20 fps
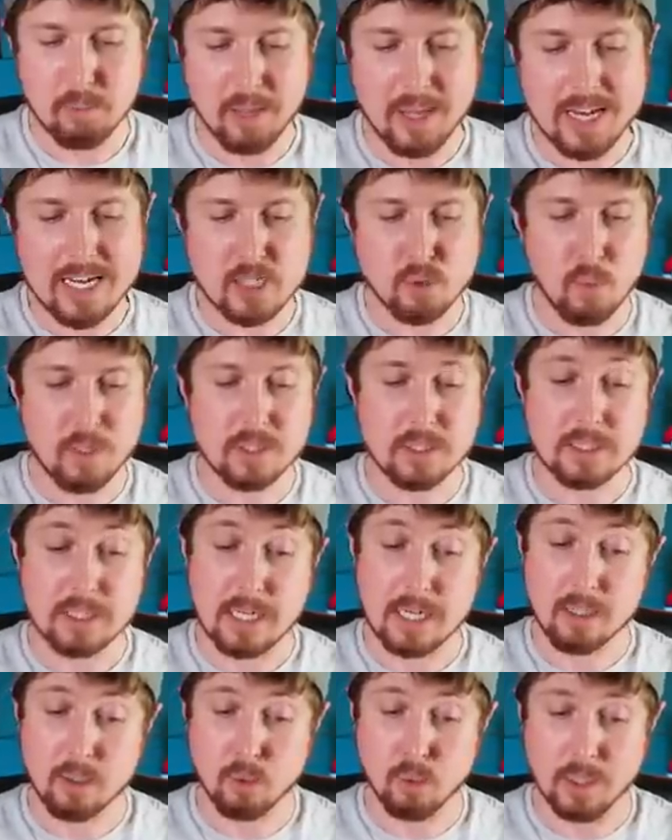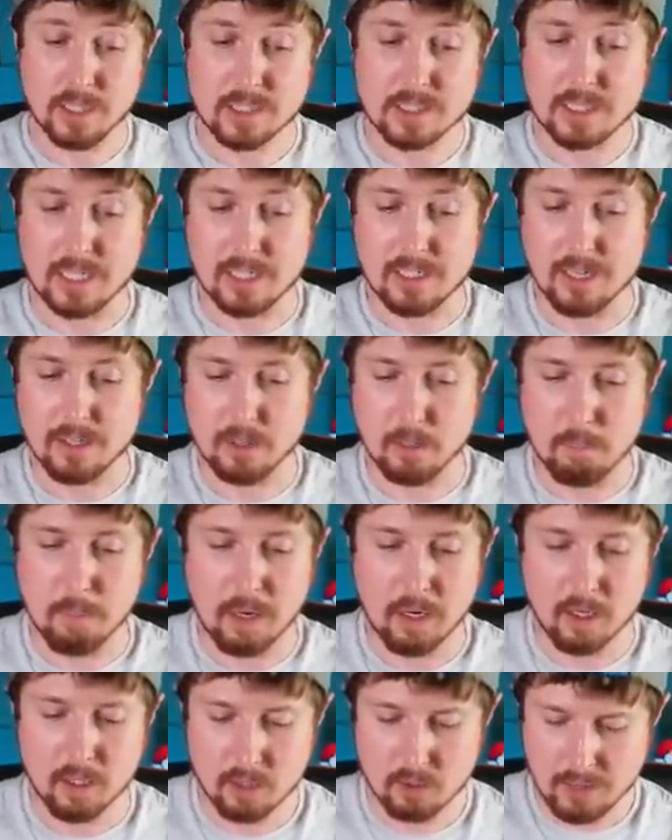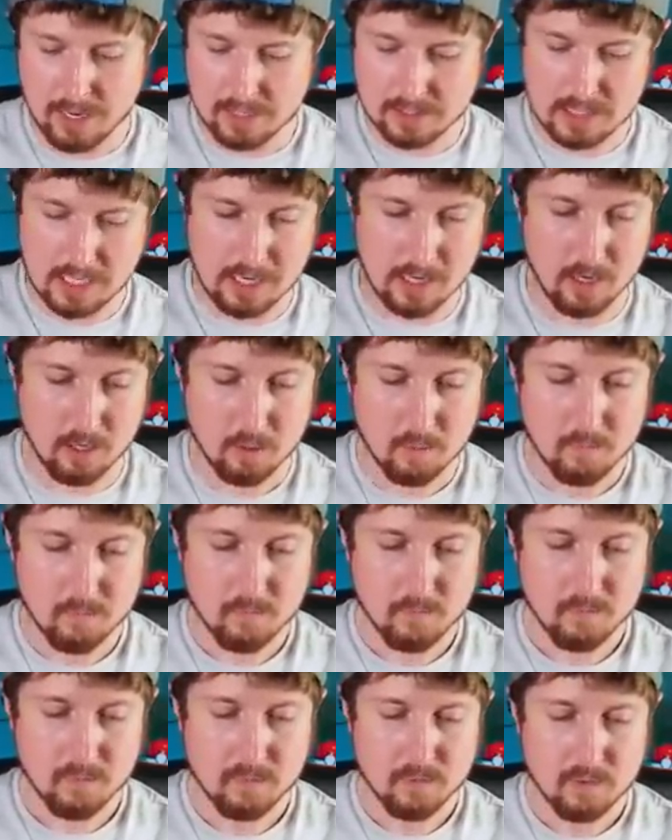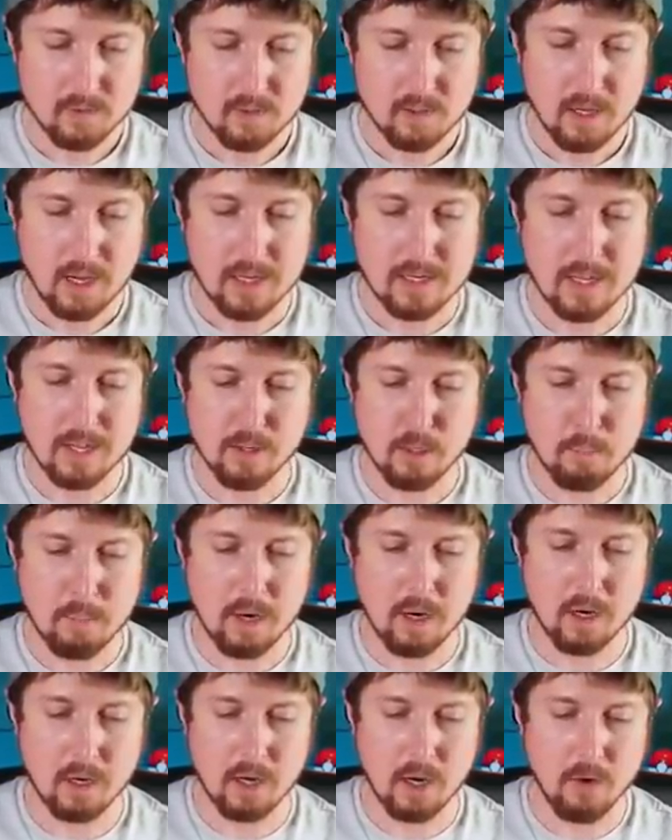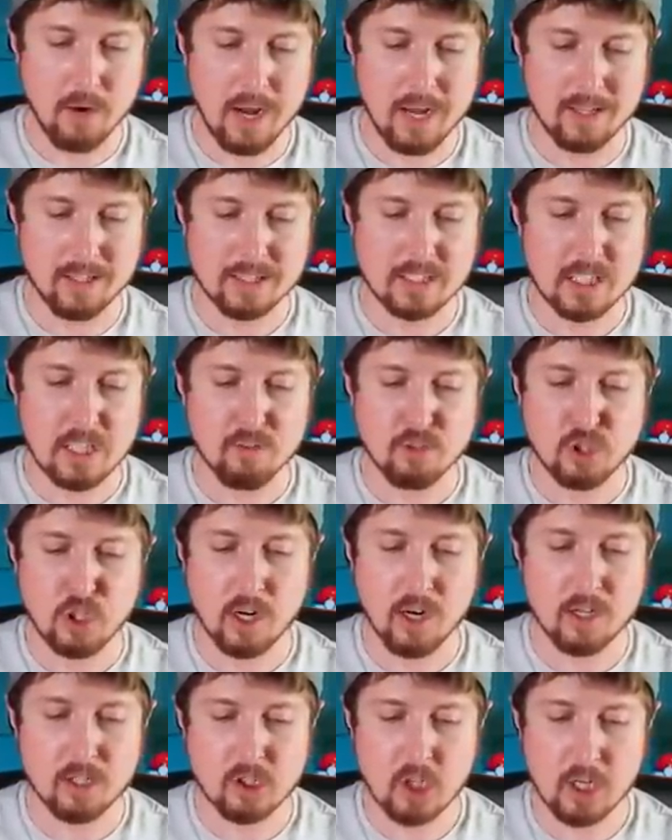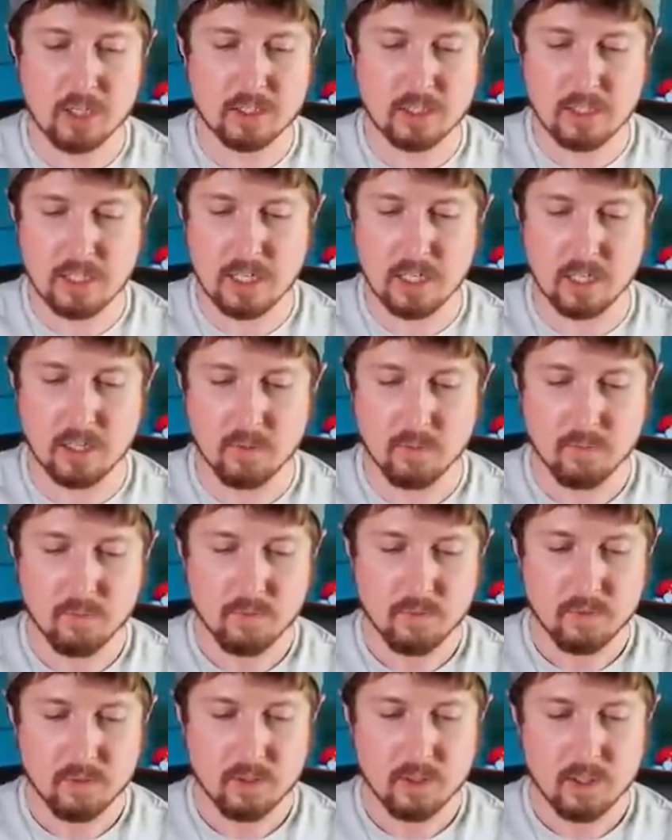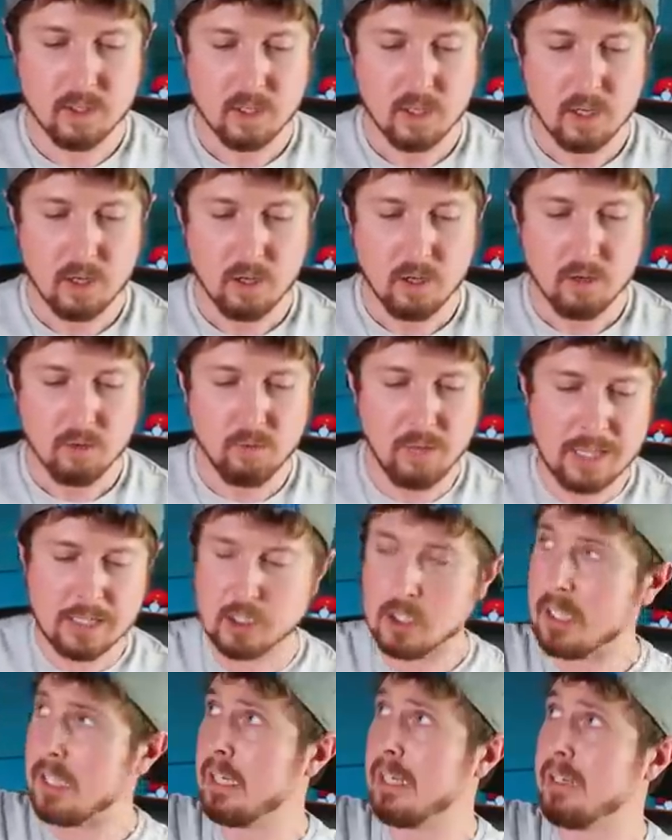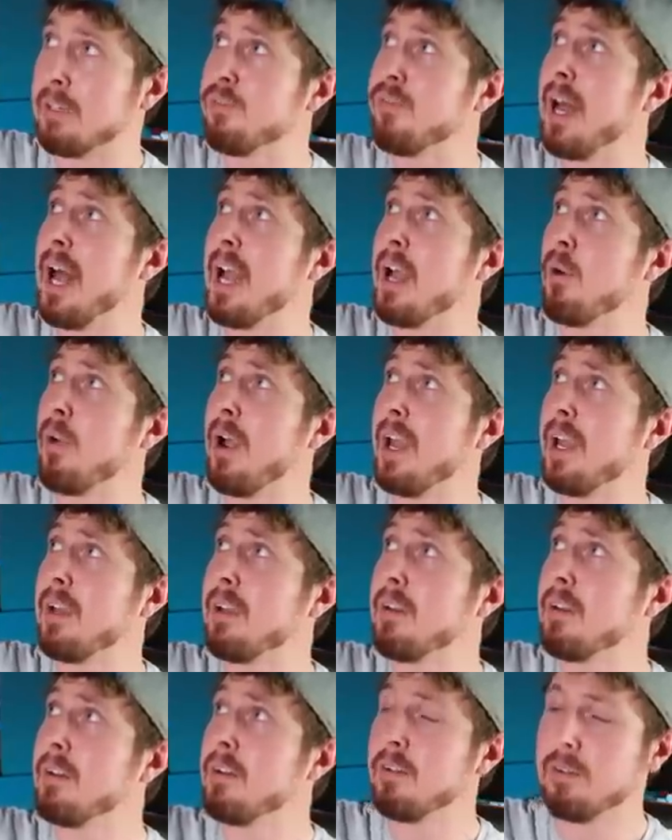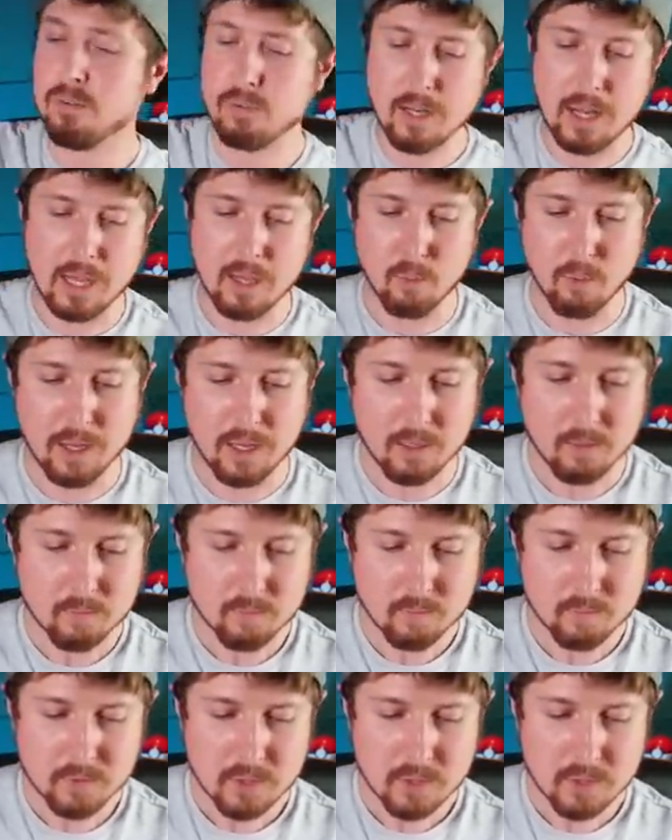Ablaze once again. Oh, I see another bird right there. Another bird. All right, let's see if Charizard's in here. Fletchling, fly away. Fly away.